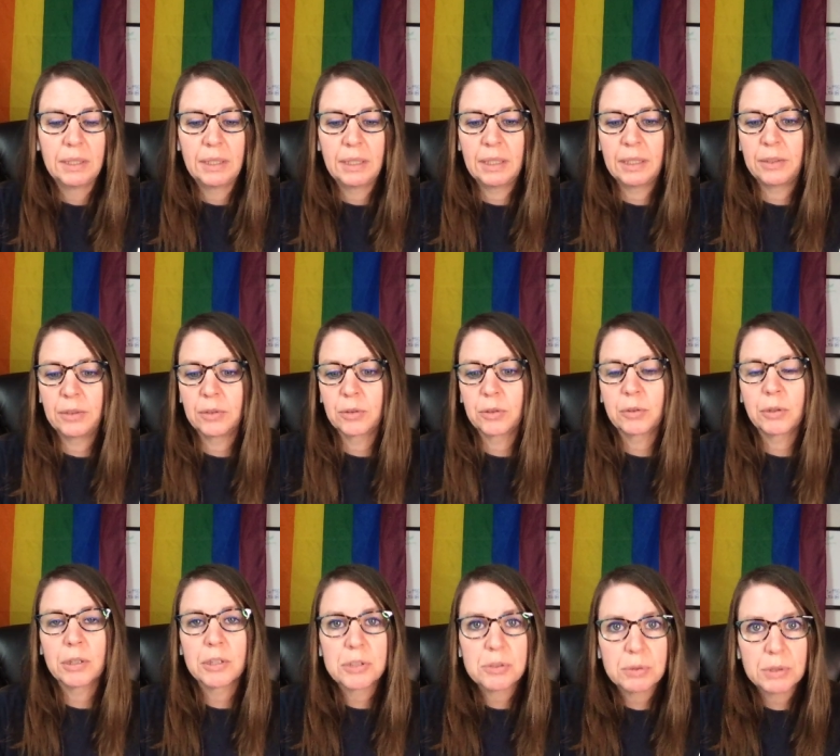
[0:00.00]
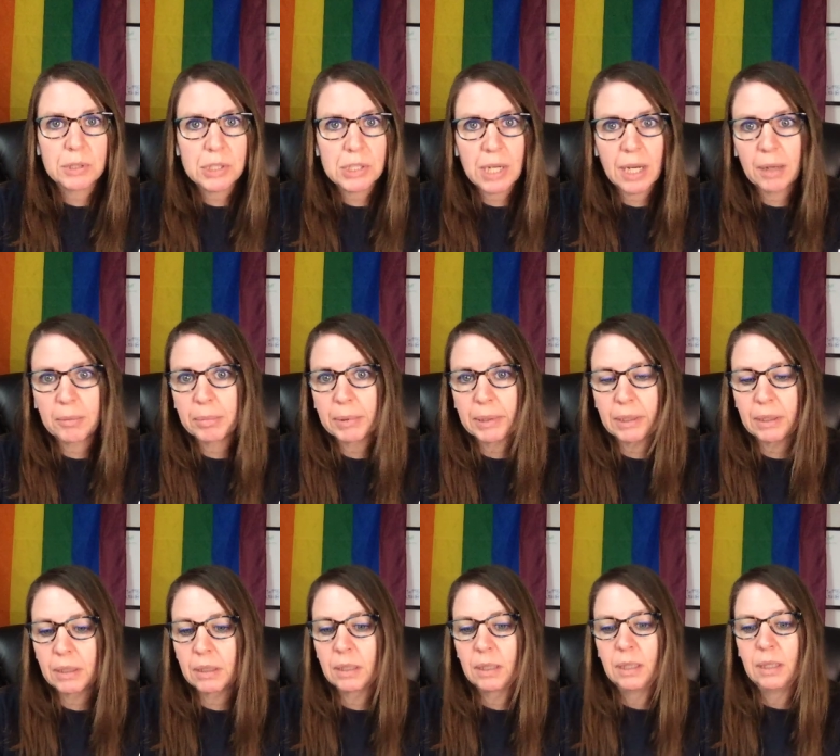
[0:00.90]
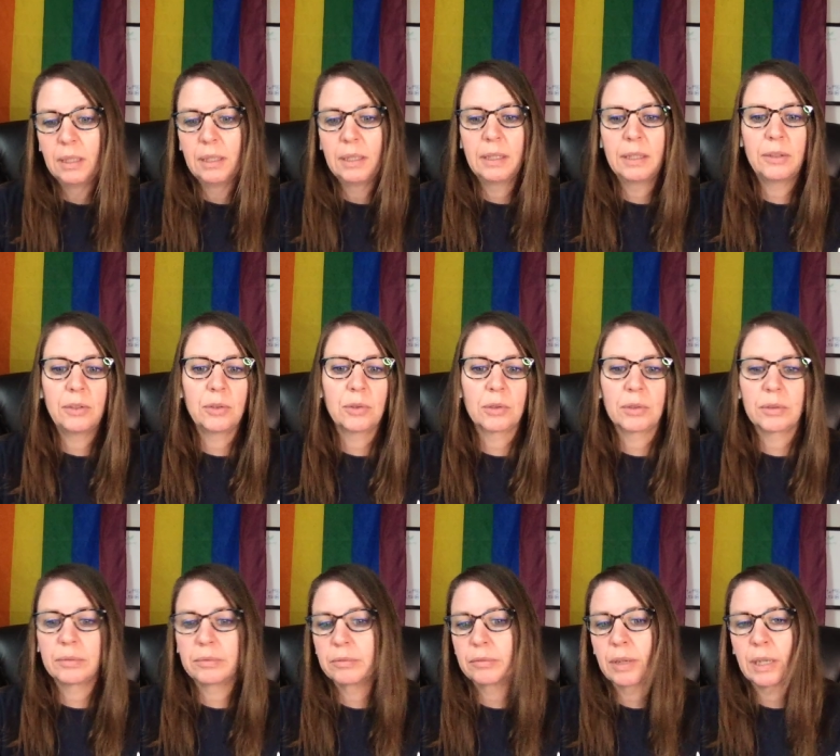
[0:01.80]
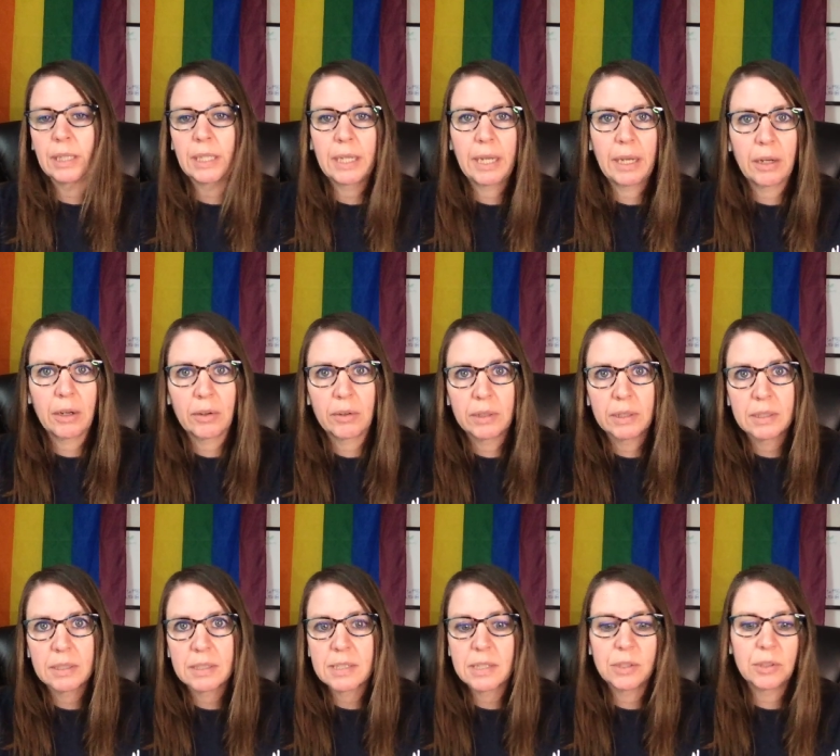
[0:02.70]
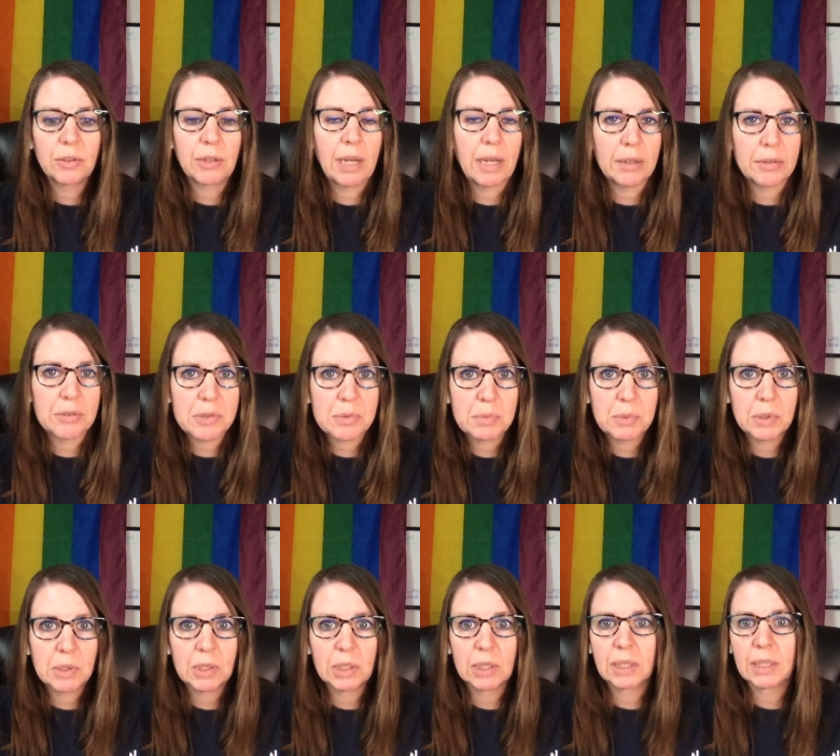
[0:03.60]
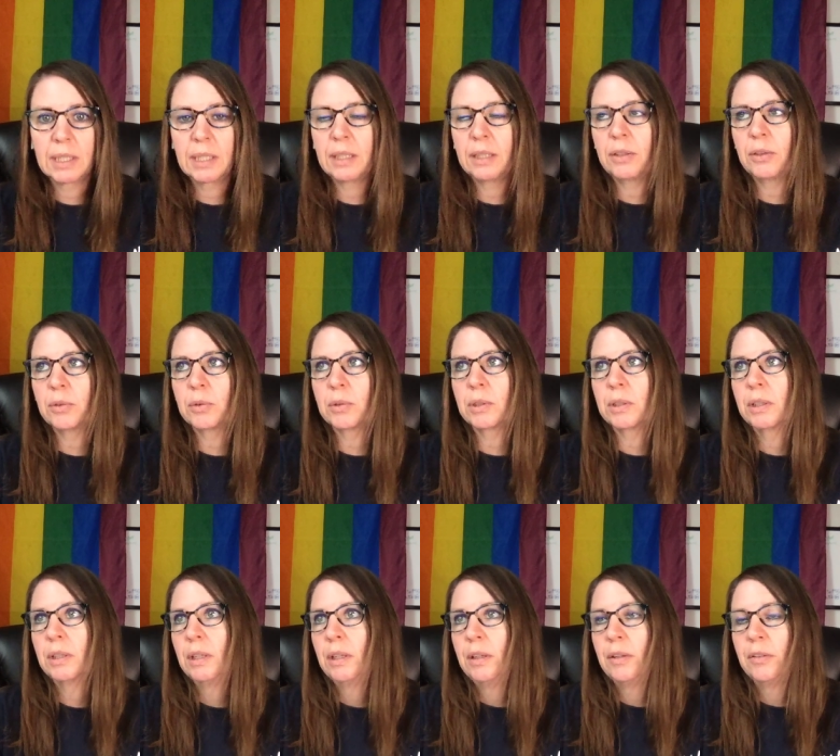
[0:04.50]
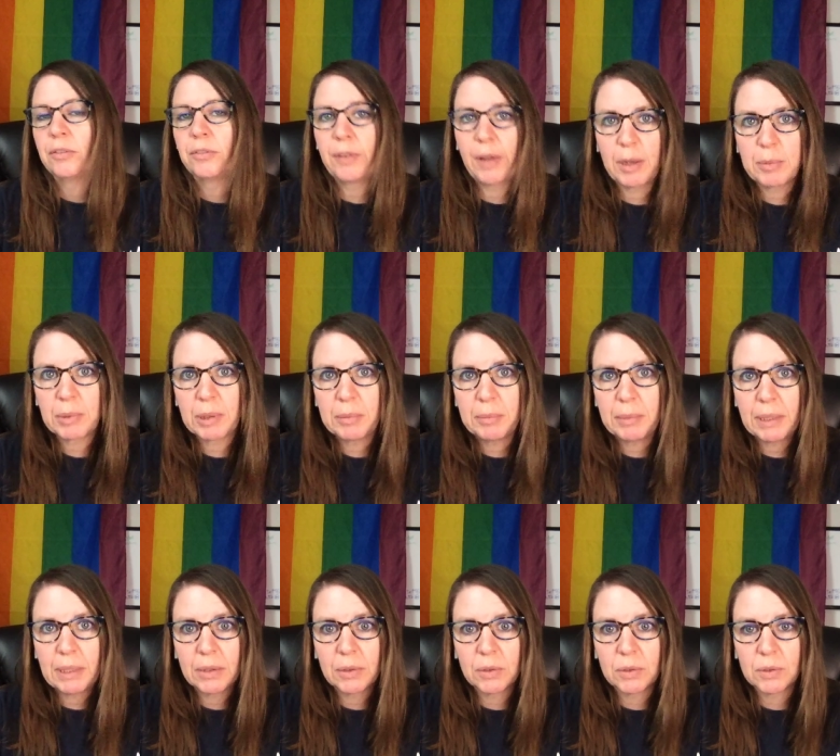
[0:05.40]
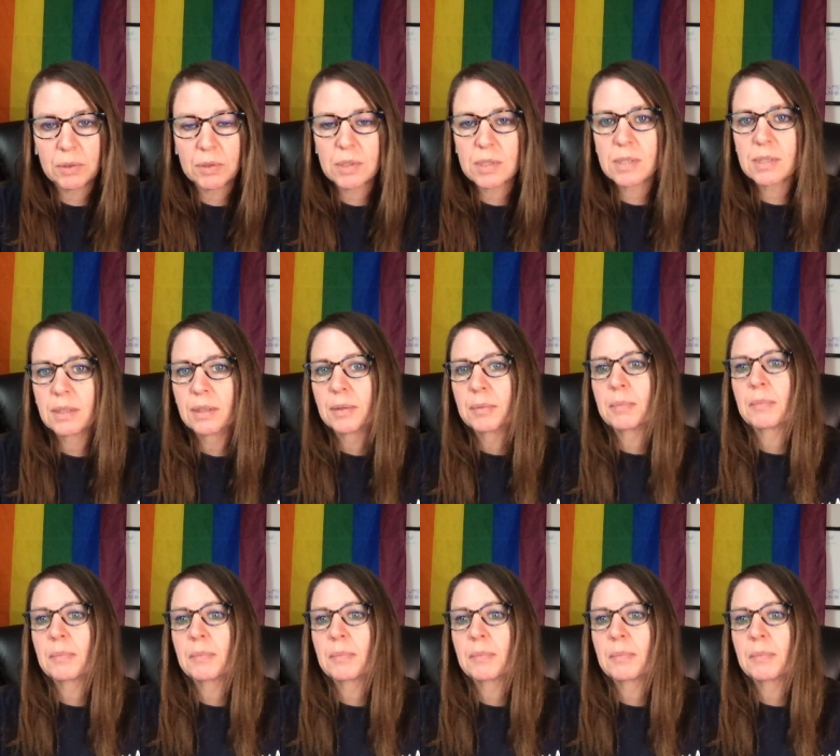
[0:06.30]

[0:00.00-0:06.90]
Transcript: in your grocery shopping, in your running errands, in your housework, in your family meals,